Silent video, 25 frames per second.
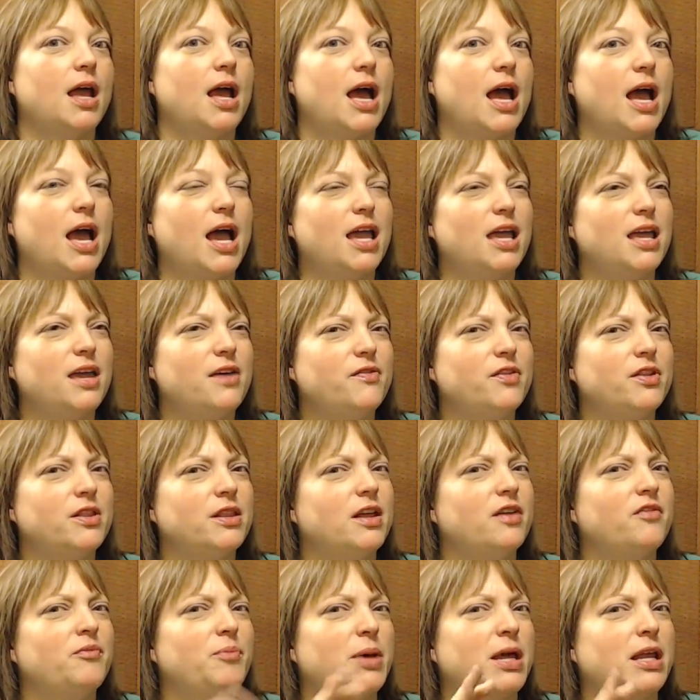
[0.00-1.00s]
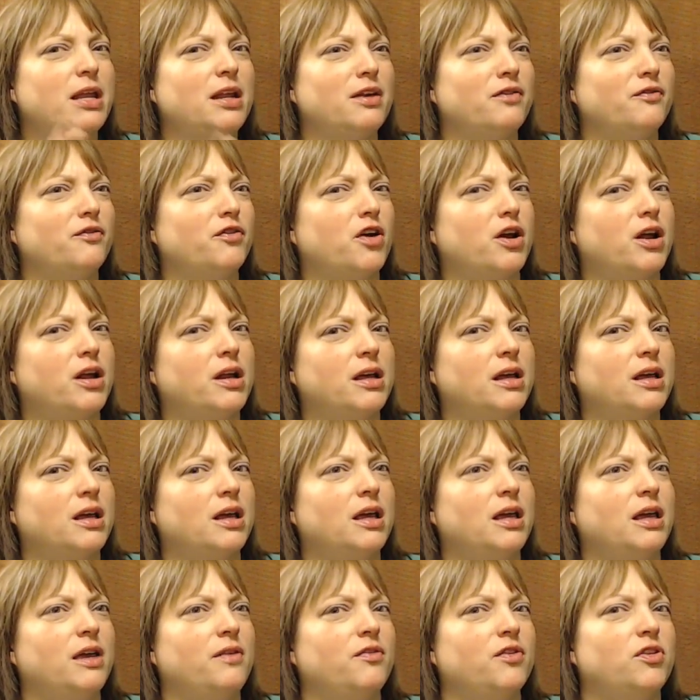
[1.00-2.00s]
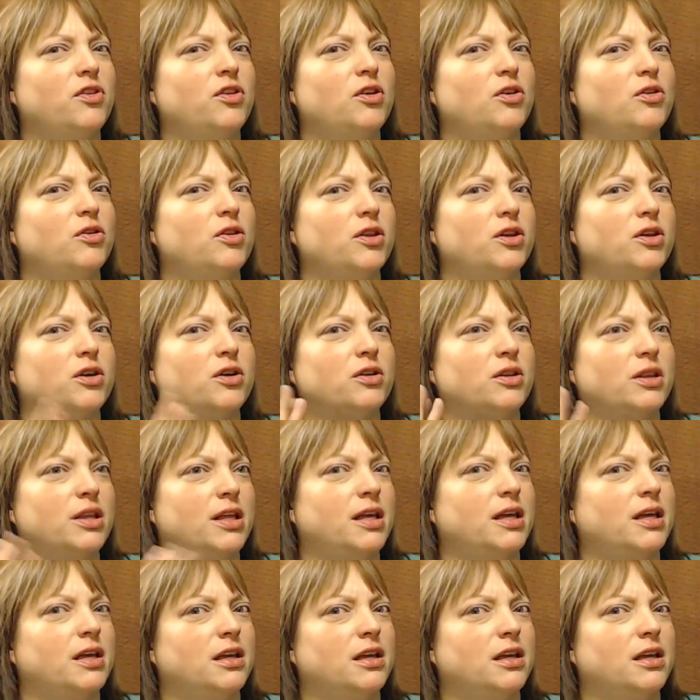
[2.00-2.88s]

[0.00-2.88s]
I even love Betty and Veronica, even though they're like,